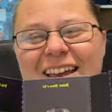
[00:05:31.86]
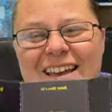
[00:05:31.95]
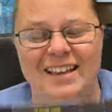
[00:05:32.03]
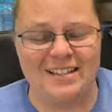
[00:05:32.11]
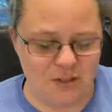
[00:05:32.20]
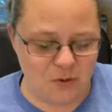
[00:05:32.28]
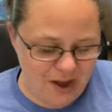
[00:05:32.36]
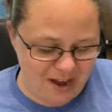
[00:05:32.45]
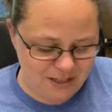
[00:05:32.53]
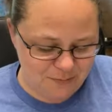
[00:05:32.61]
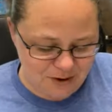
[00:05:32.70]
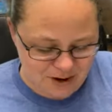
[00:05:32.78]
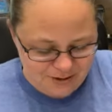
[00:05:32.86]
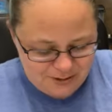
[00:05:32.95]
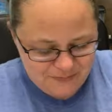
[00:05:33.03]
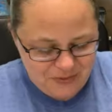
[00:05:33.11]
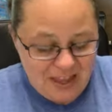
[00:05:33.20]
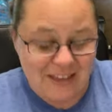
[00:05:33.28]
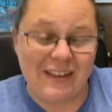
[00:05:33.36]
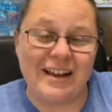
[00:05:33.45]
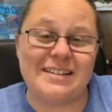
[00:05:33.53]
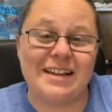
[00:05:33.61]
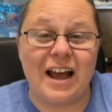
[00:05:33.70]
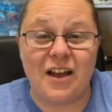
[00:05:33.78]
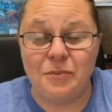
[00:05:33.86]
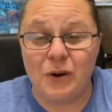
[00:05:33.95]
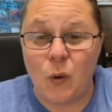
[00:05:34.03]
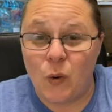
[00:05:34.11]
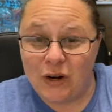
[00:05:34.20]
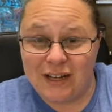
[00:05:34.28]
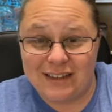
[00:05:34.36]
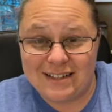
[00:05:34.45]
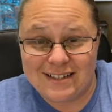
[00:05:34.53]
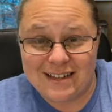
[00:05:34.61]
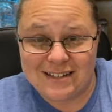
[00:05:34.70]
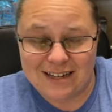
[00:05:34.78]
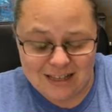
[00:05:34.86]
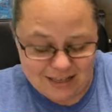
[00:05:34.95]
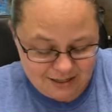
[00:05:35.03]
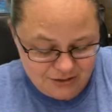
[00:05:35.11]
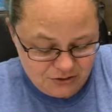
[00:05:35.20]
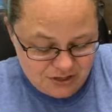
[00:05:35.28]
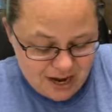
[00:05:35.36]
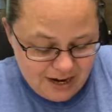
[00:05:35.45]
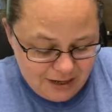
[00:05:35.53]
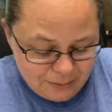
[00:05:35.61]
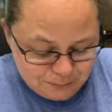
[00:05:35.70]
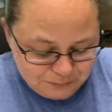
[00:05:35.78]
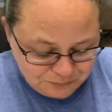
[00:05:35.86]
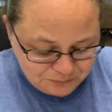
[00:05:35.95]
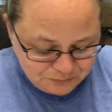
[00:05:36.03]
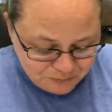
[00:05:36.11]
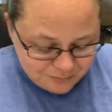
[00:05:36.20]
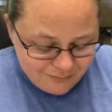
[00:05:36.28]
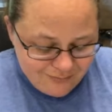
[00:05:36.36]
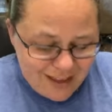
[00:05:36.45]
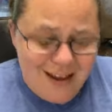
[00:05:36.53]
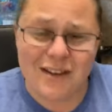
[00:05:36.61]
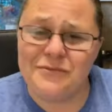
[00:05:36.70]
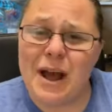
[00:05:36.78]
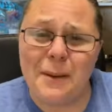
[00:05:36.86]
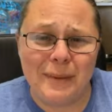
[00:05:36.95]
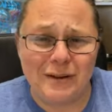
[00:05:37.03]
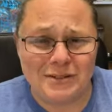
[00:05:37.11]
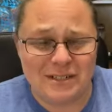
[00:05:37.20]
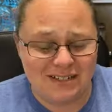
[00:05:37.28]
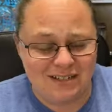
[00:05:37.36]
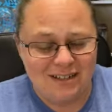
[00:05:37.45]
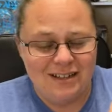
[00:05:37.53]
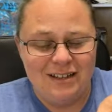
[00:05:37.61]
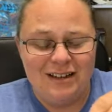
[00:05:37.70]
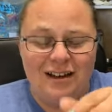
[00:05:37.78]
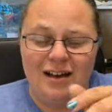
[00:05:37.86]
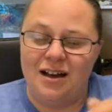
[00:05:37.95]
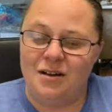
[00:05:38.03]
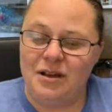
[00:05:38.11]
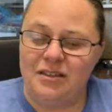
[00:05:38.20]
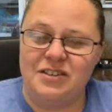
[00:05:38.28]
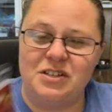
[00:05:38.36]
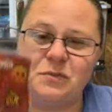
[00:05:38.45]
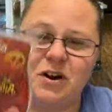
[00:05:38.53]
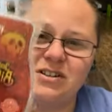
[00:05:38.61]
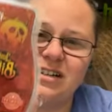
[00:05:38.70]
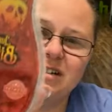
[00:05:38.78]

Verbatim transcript: is the wax bars. And like I said, I've been hoarding this as a collector's item. I have not melted um, these bars,